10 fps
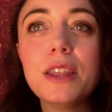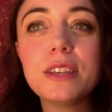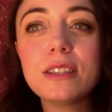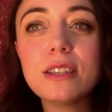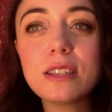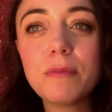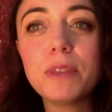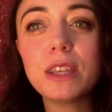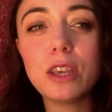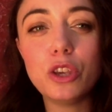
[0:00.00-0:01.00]
this is
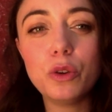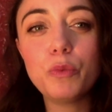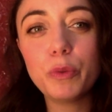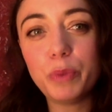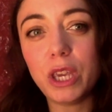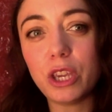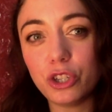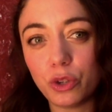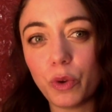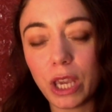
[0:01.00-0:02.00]
something that you will be
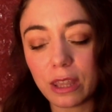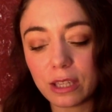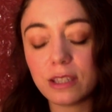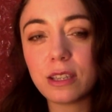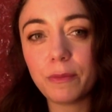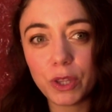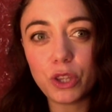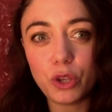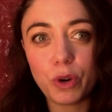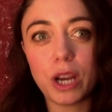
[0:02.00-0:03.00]
enjoying. This is something
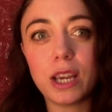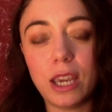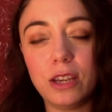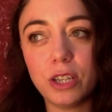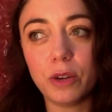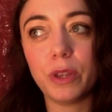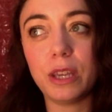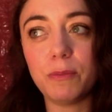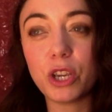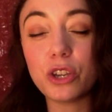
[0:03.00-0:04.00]
that you are engaging with
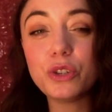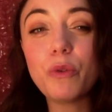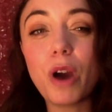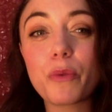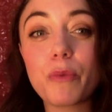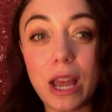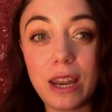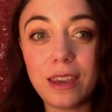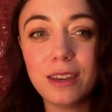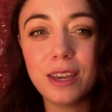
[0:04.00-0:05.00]
in because you are
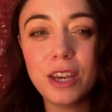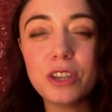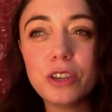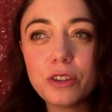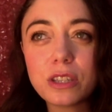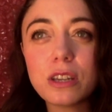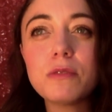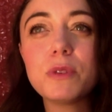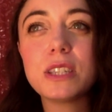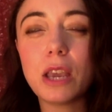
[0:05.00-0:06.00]
ready. You know,
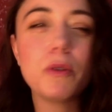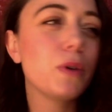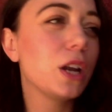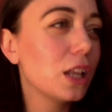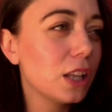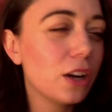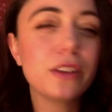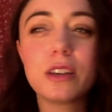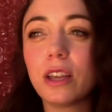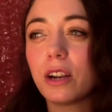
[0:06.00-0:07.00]
sometimes we say we want to clear
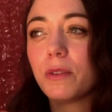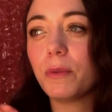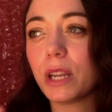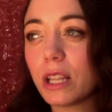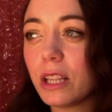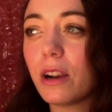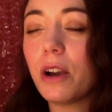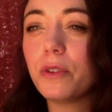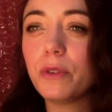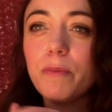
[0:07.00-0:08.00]
out the clutter, we want to clear
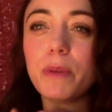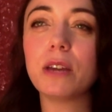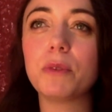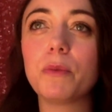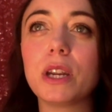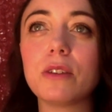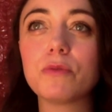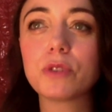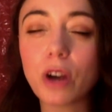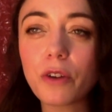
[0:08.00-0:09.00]
out who we've been, we want to
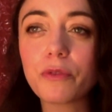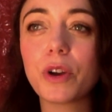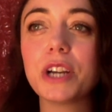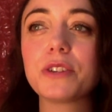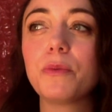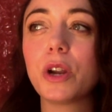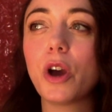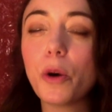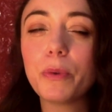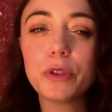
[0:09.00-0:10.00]
start fresh, we want
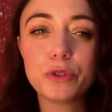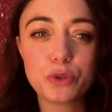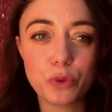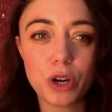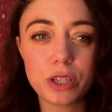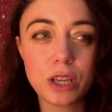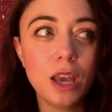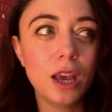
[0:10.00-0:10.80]
to open those doors